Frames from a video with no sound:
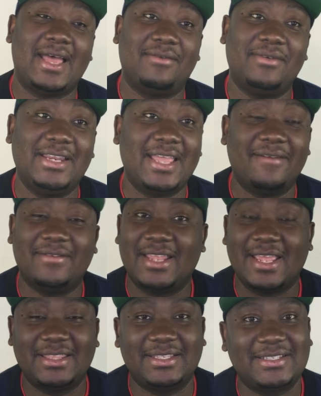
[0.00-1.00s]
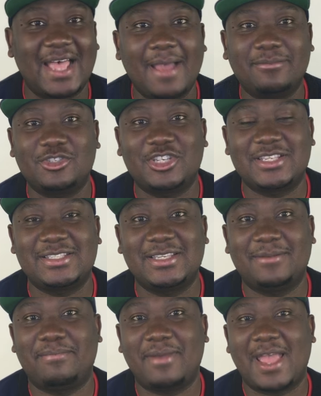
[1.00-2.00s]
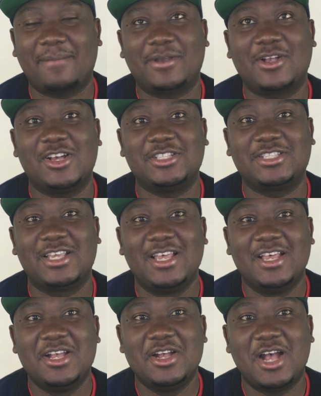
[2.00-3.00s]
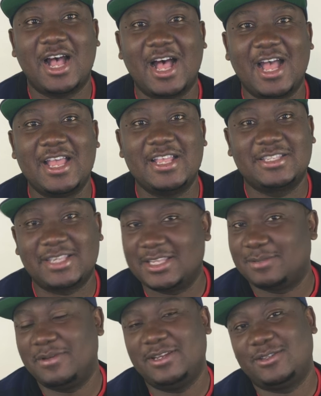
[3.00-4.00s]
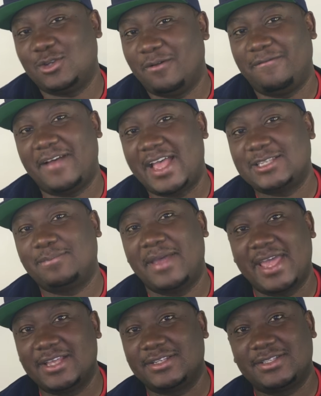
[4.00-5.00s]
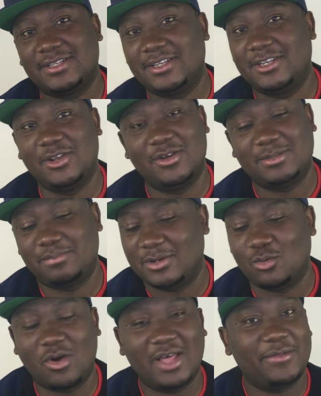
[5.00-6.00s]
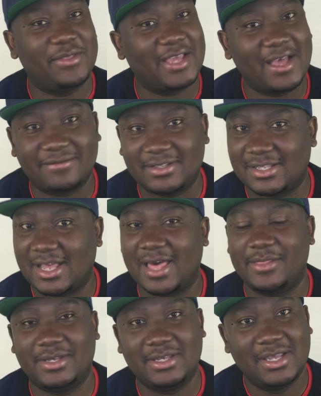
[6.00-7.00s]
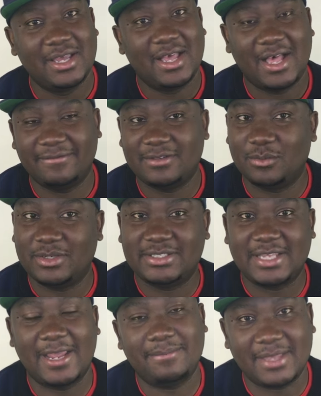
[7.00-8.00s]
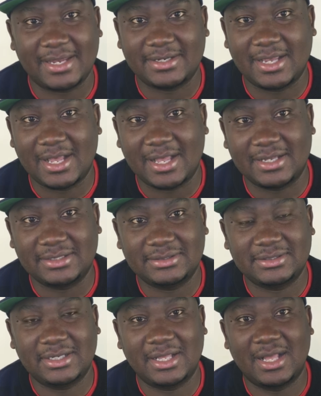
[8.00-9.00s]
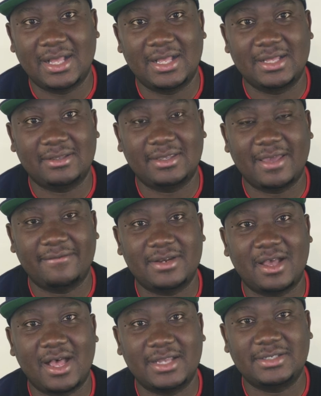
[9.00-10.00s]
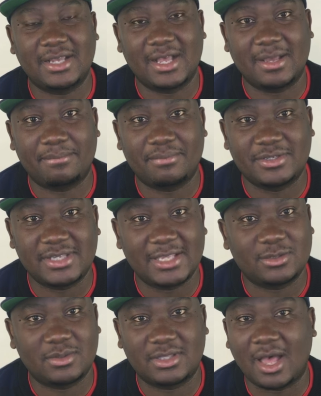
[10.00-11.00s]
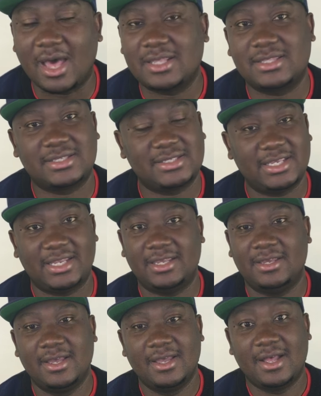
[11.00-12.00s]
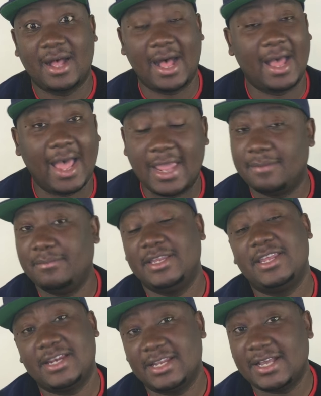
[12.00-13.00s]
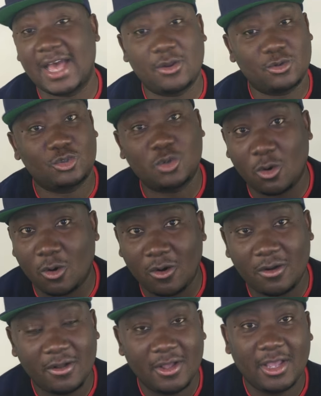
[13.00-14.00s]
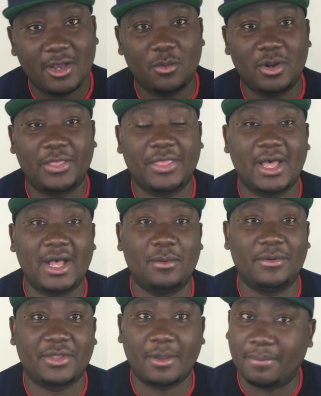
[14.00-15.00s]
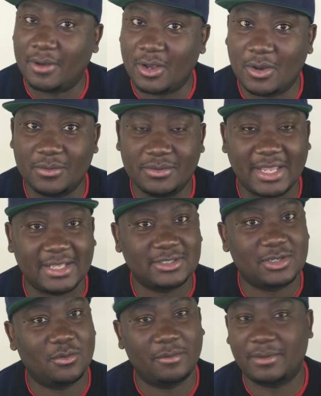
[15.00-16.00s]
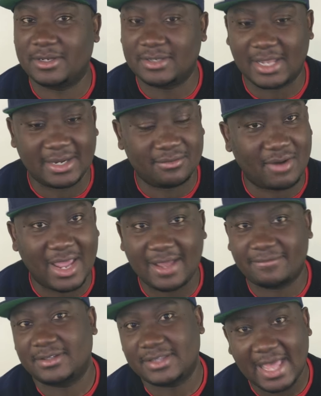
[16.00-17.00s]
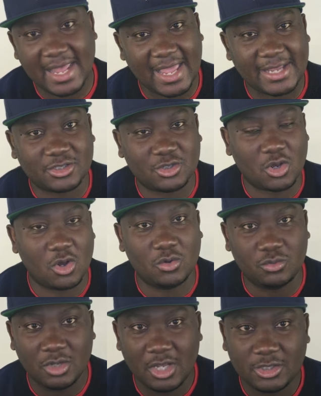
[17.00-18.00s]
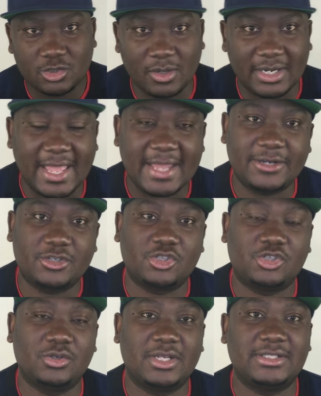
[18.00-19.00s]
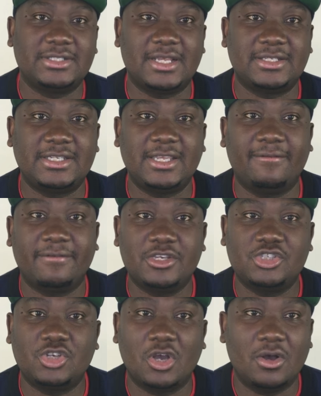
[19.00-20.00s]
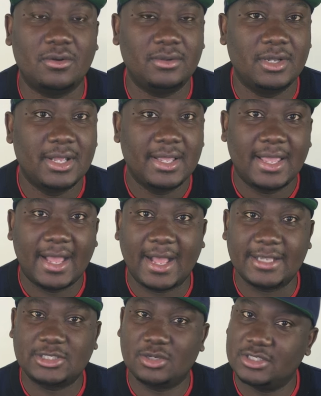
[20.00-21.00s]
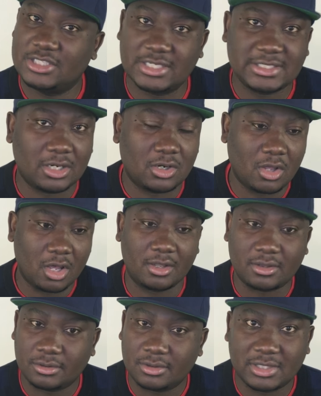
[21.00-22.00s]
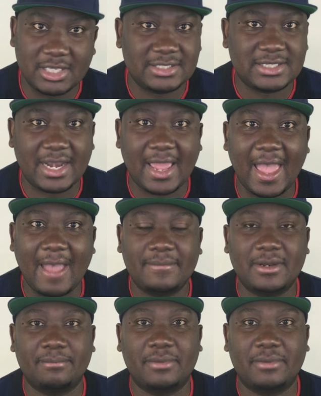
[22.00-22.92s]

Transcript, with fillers: I really haven't had the time to just sit back because uh, it's, it's been so fast paced. You know, it's been one thing after the other after we taped that uh, uh, Kevin Hart uh, presents with the Hart of the City, I immediately got on tour with uh, with Capone, and so we've been. And right after that, I had to go to Atlanta to shoot a, a TV show. Uh, so it's just a lot of things that are happening.